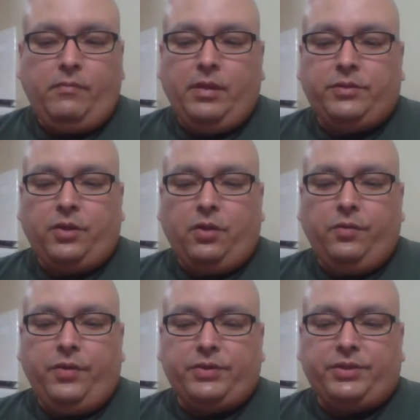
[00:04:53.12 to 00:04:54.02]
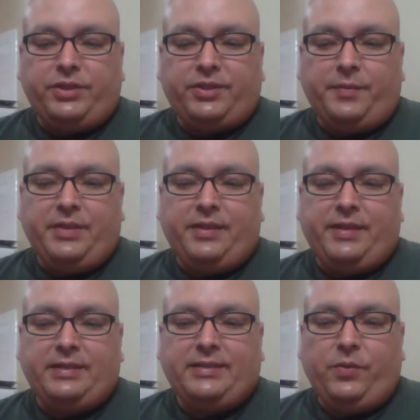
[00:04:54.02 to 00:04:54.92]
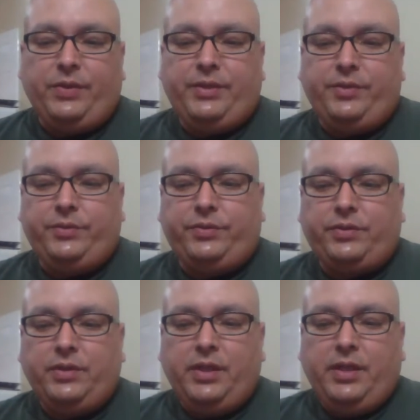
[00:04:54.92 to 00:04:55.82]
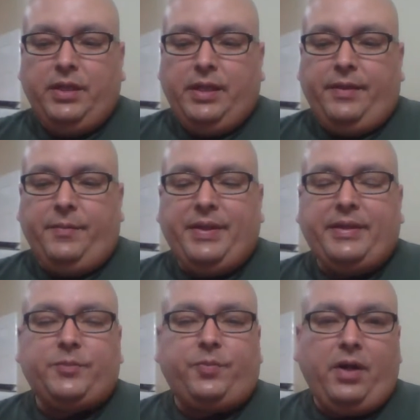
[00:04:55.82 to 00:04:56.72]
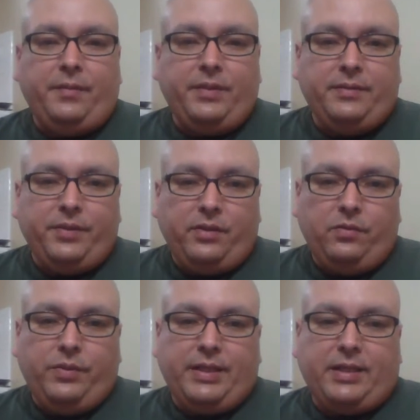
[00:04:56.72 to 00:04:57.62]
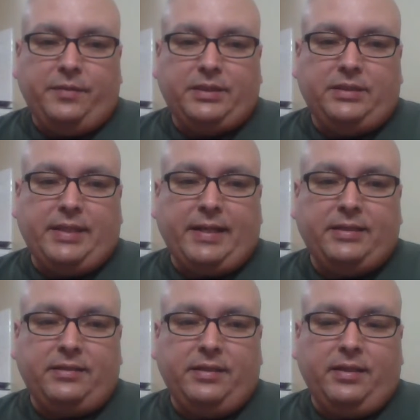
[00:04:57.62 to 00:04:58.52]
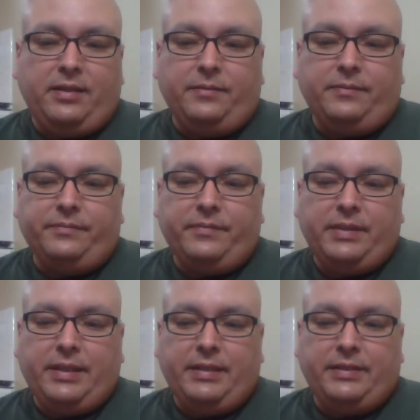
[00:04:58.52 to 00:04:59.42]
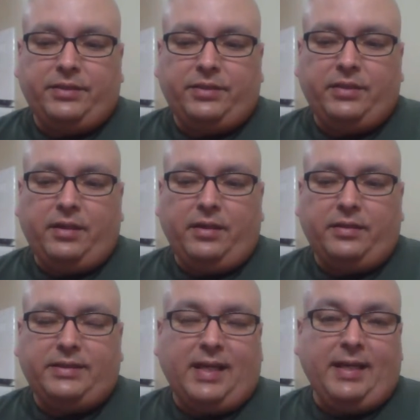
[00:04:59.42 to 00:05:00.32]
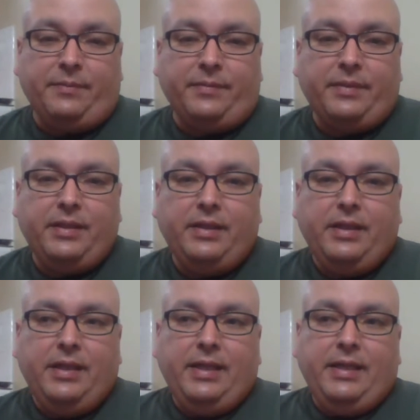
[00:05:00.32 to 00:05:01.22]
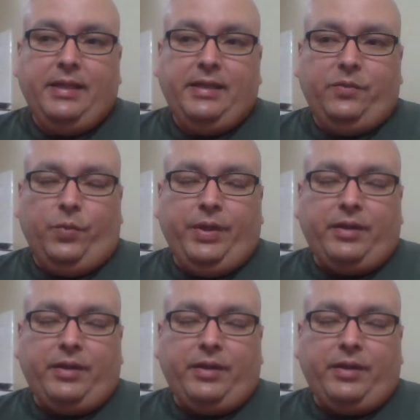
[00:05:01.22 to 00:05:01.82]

So those are just some of the things that we use. The biggest problem, though, when it comes to data is time. we are